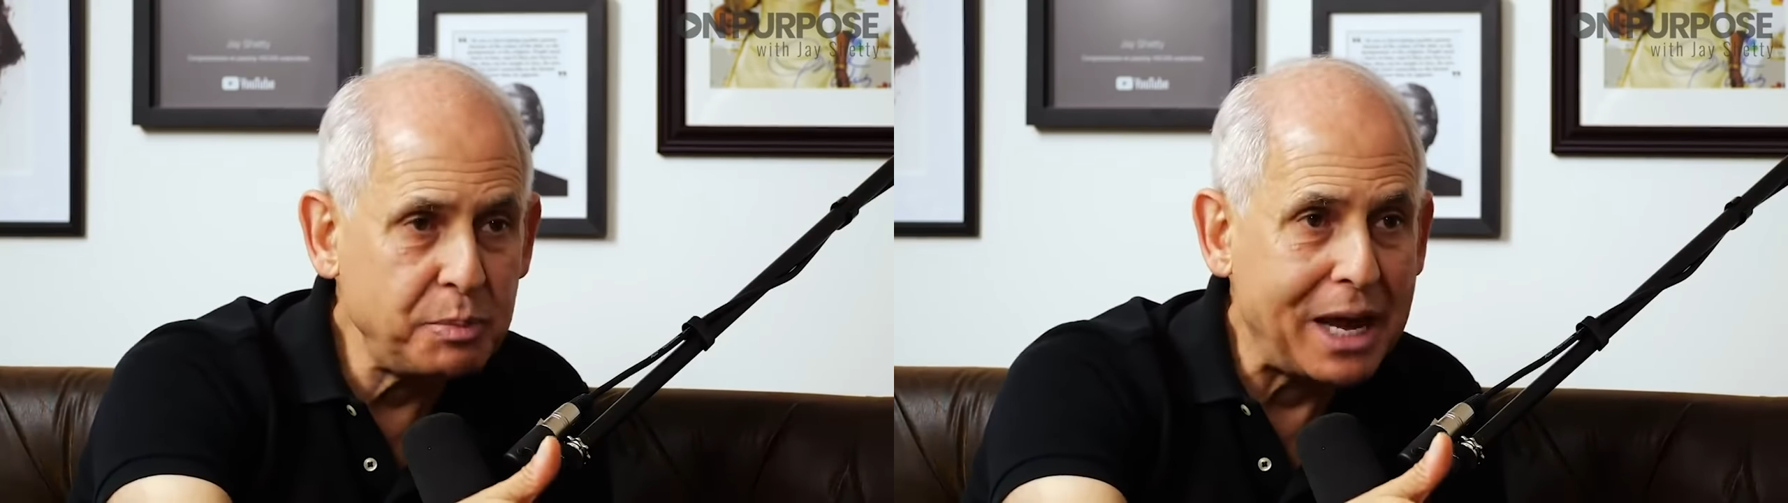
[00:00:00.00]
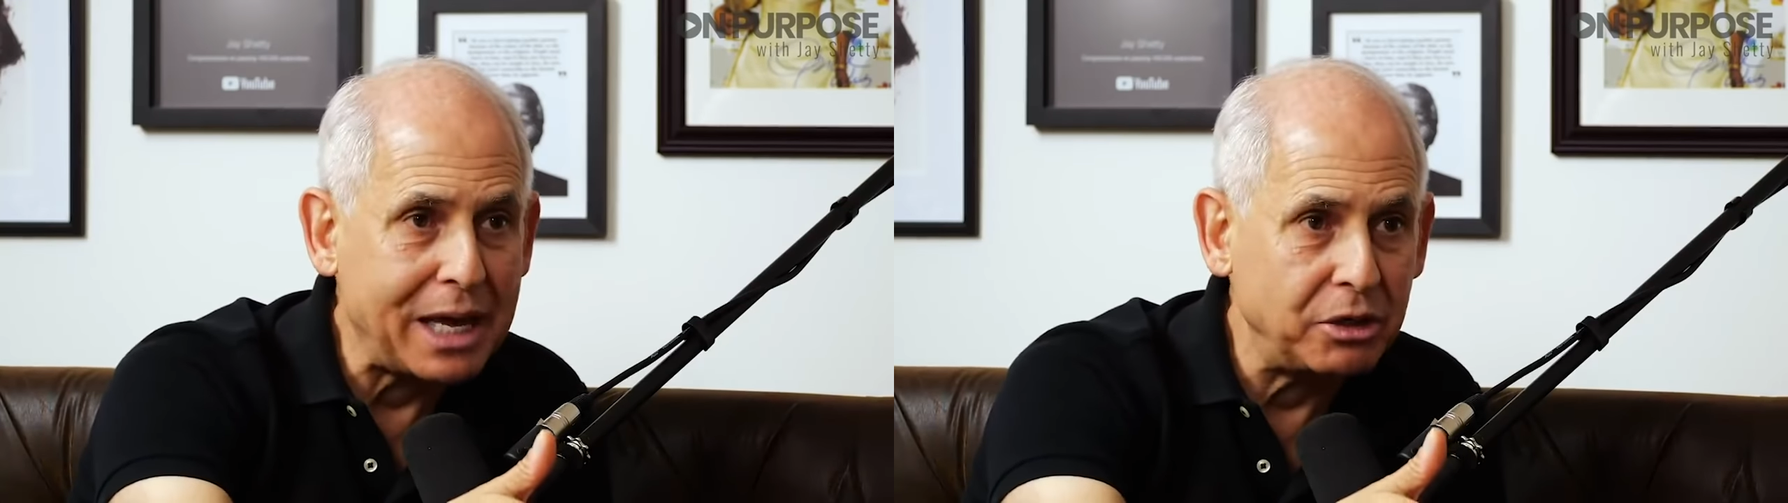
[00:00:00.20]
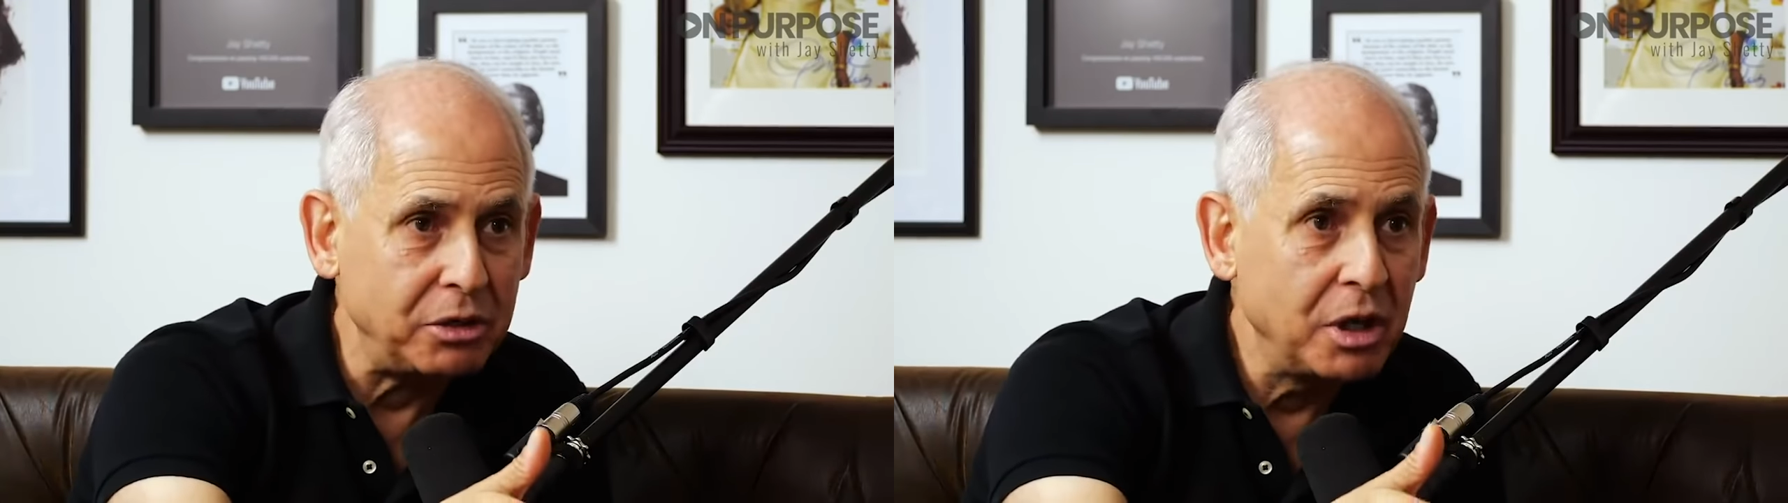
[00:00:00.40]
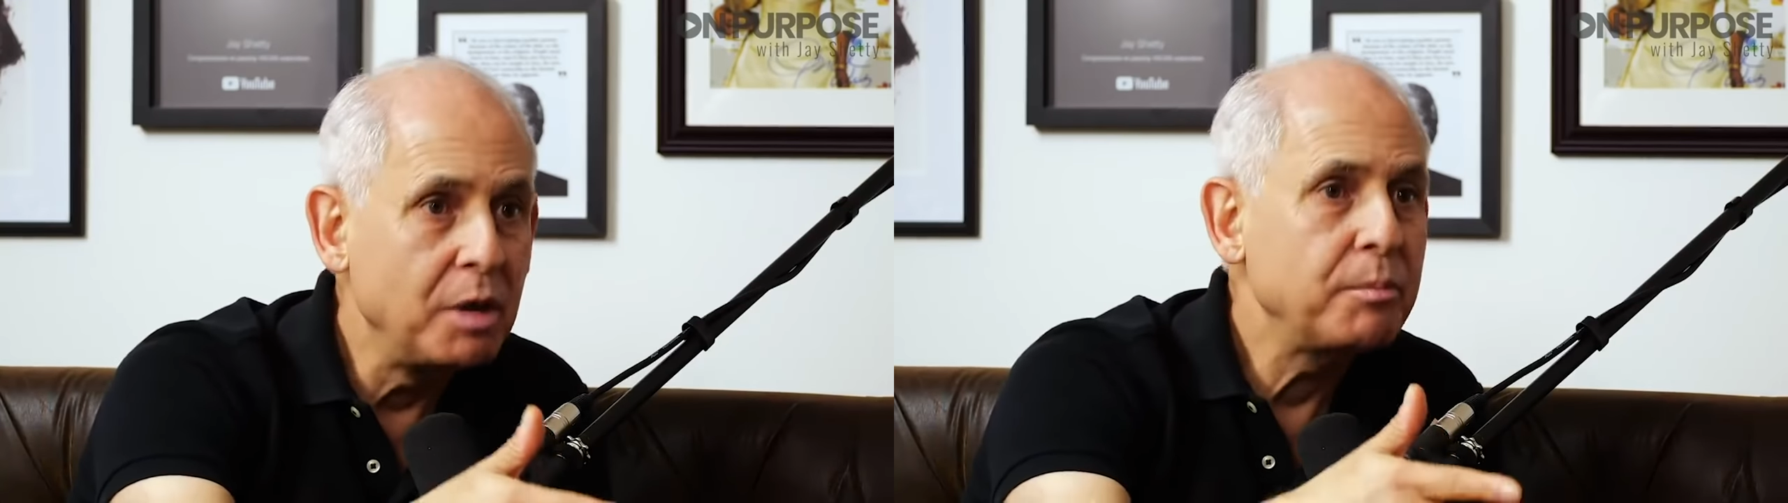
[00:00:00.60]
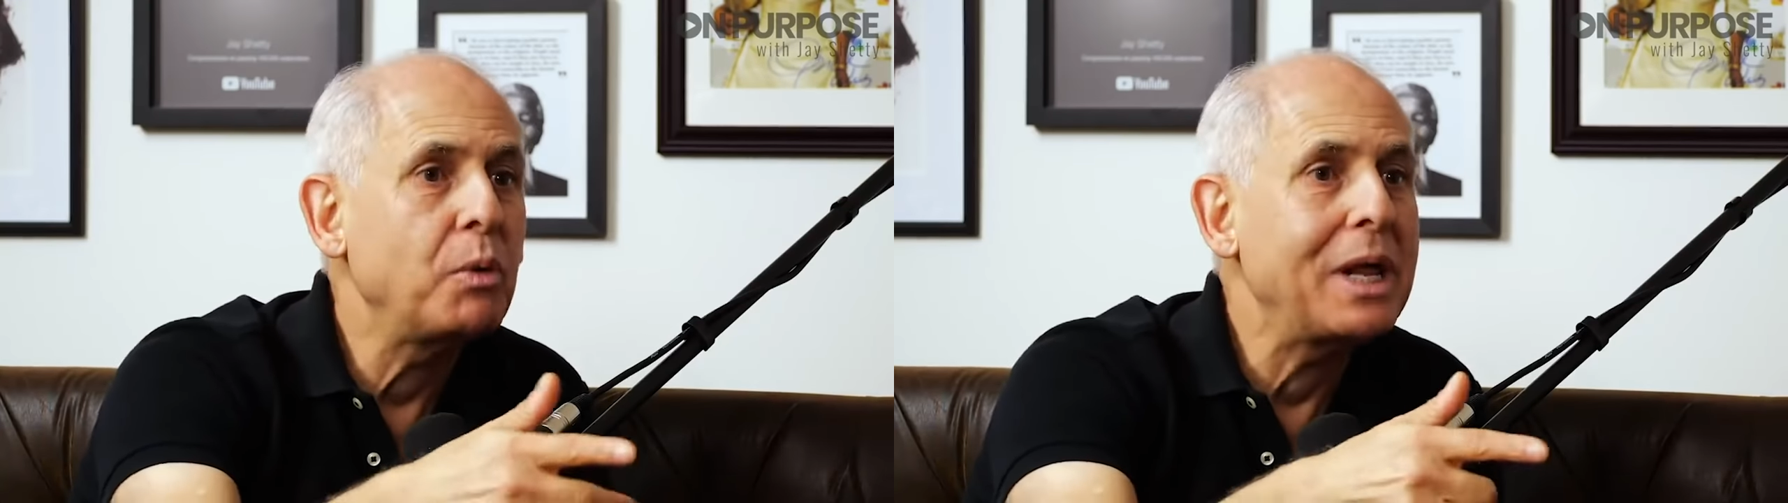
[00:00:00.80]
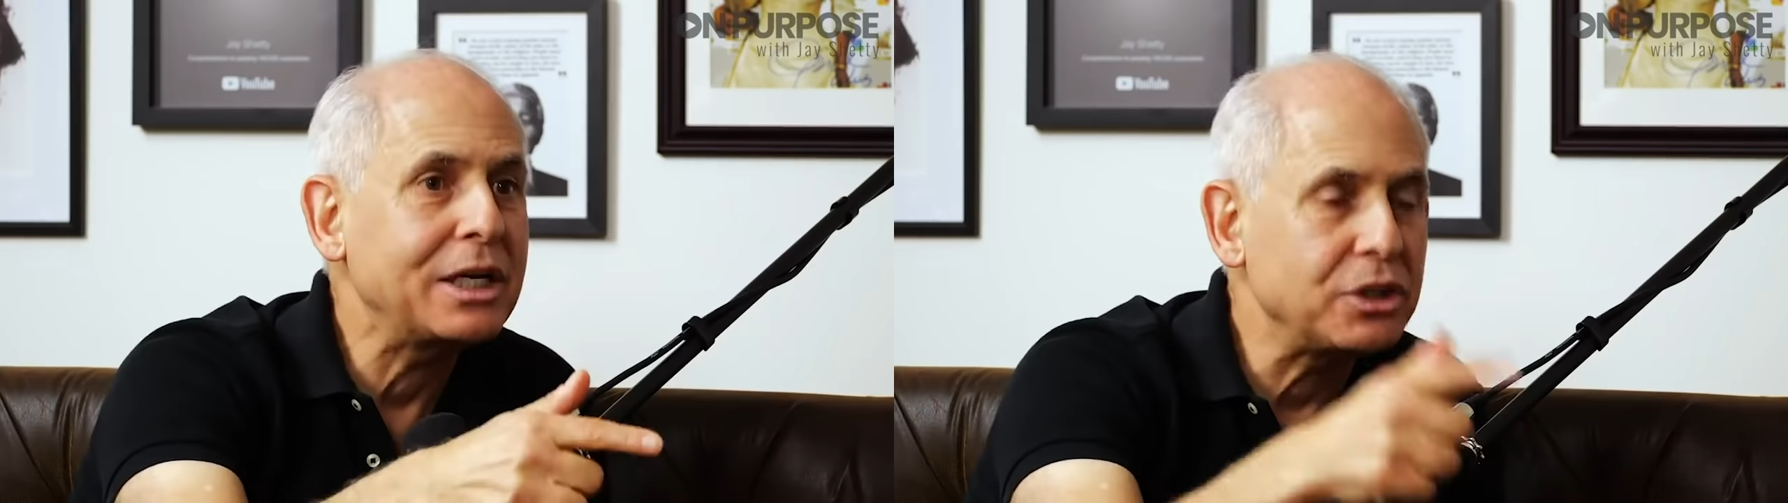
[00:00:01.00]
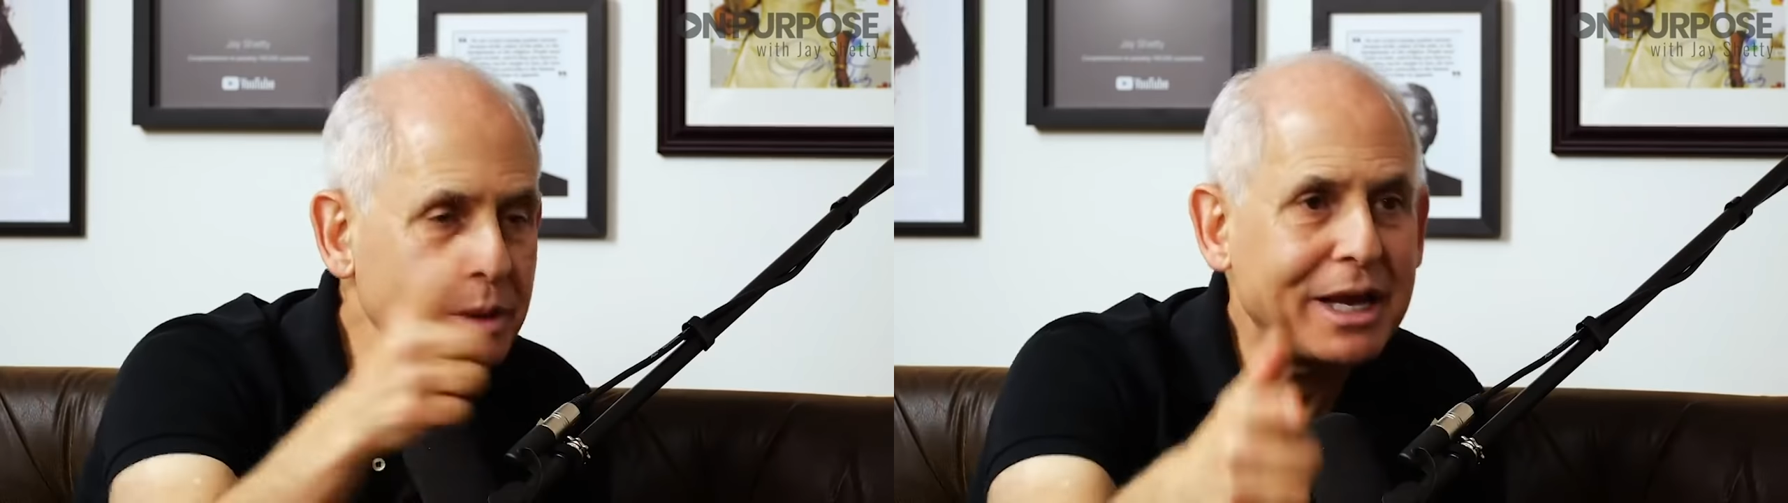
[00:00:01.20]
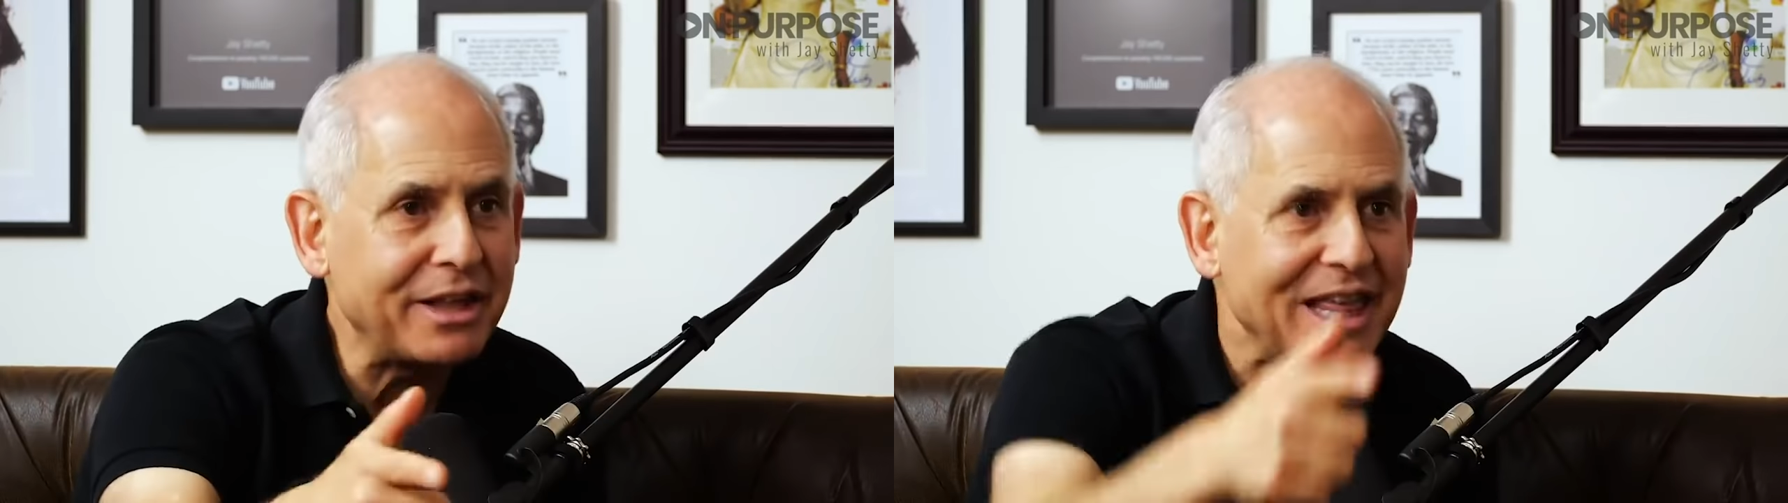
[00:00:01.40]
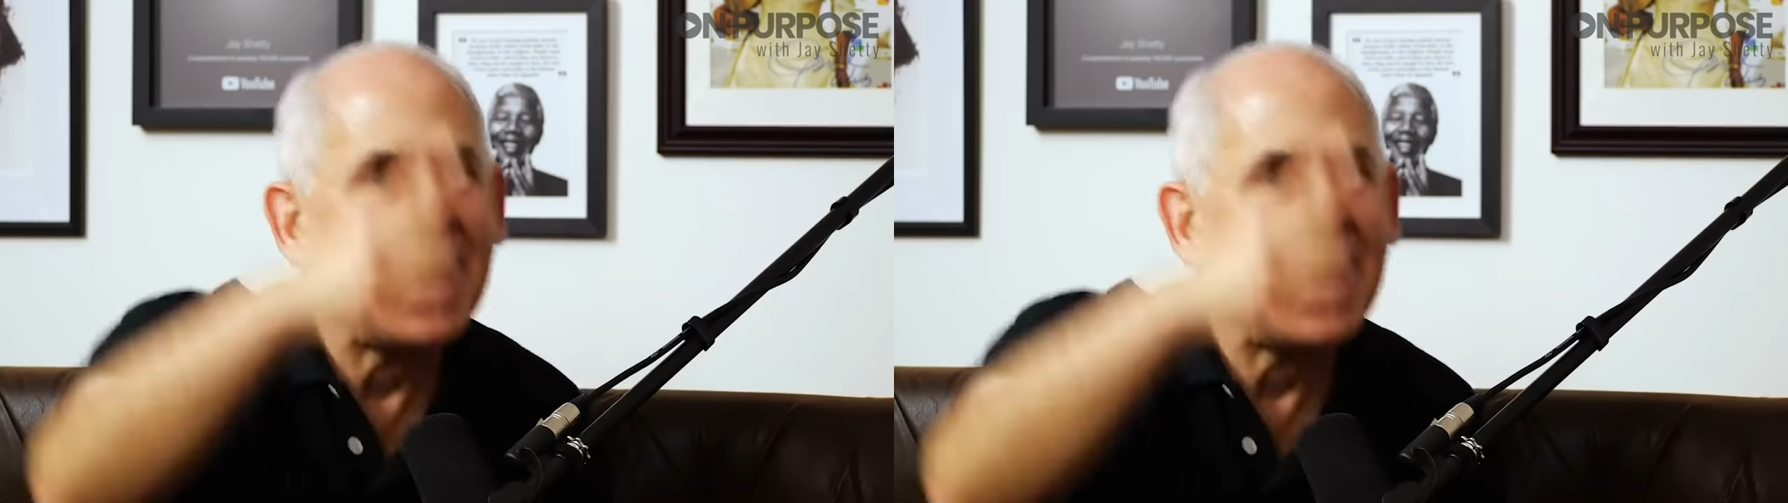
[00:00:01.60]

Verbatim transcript: pattern, but will actually make